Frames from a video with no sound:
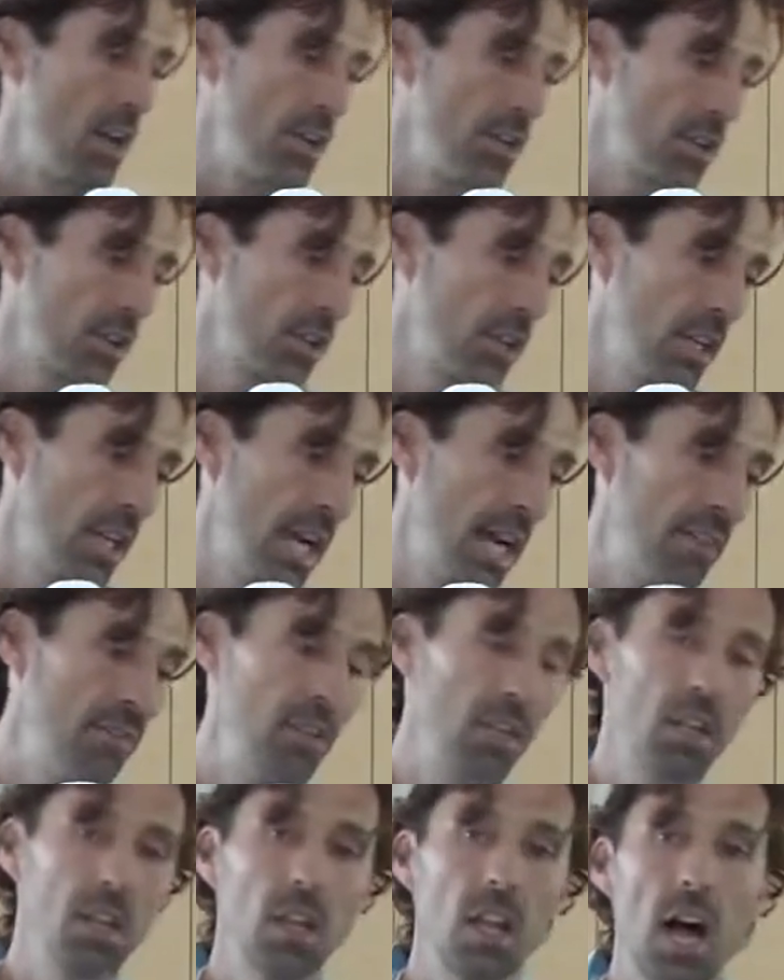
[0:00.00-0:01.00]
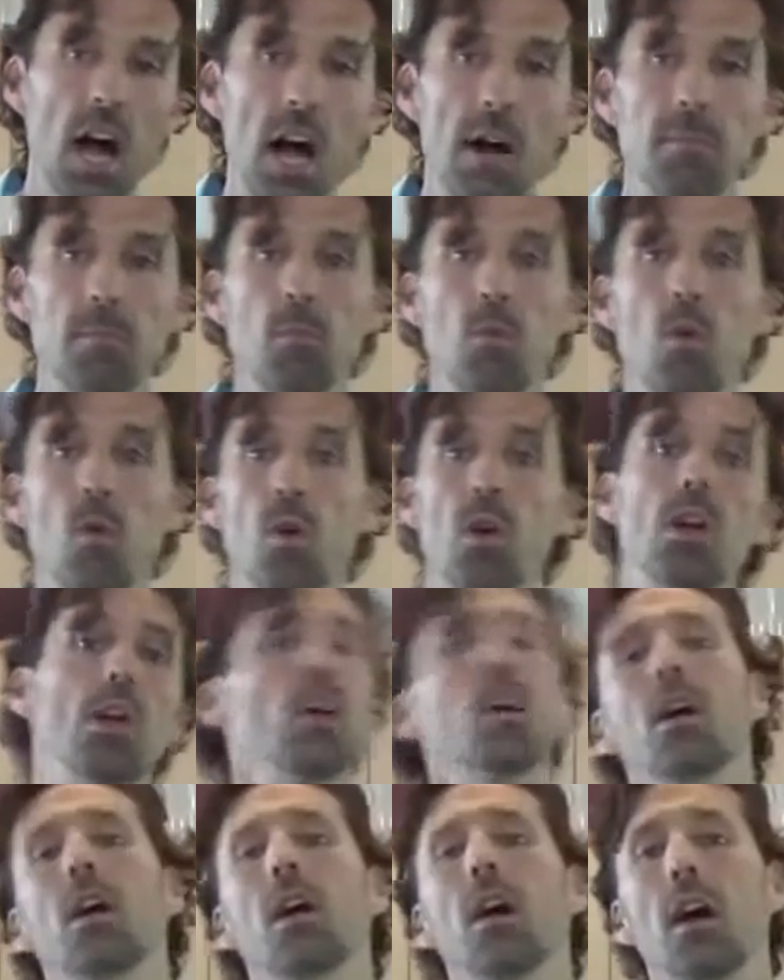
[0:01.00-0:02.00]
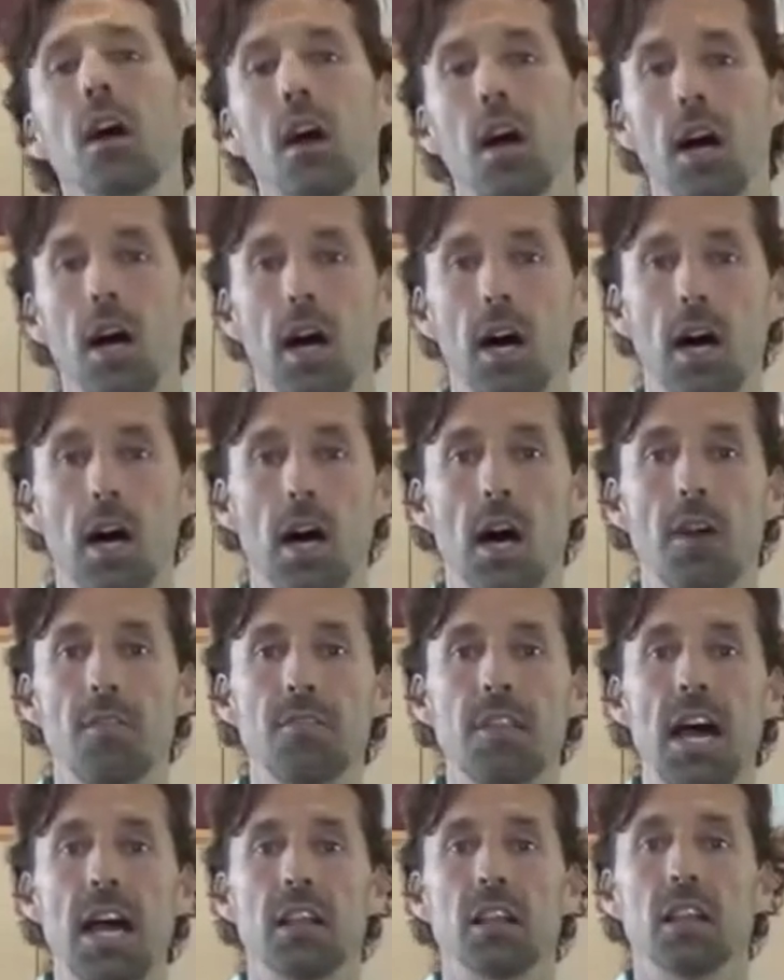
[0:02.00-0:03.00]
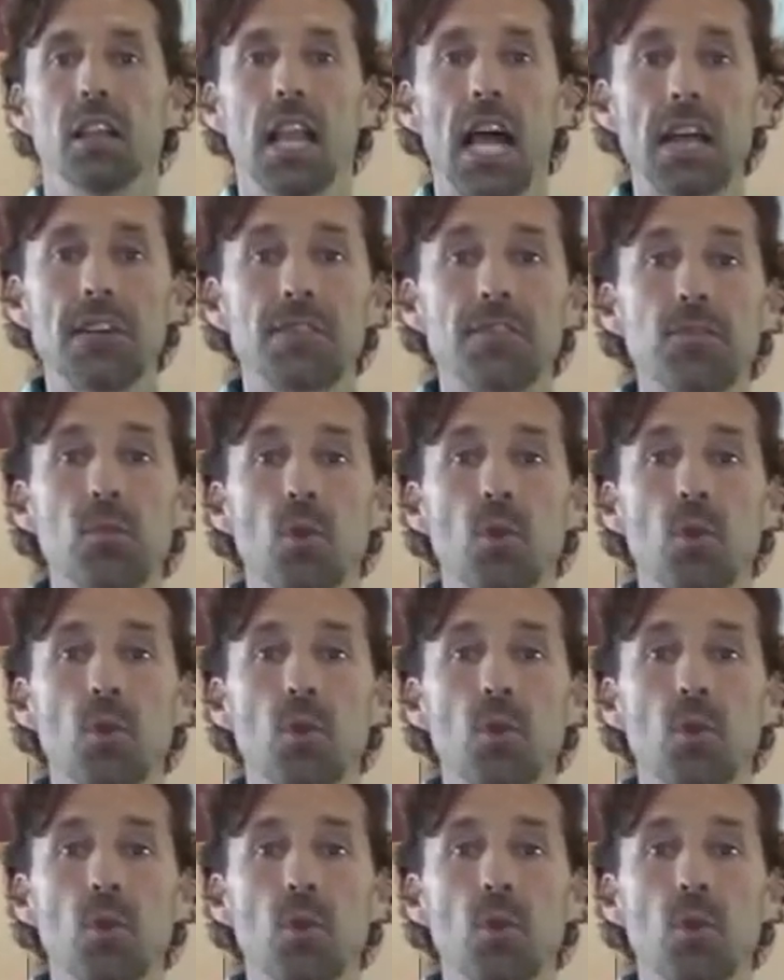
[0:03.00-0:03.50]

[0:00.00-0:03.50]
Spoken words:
you're going to have a lot more of that life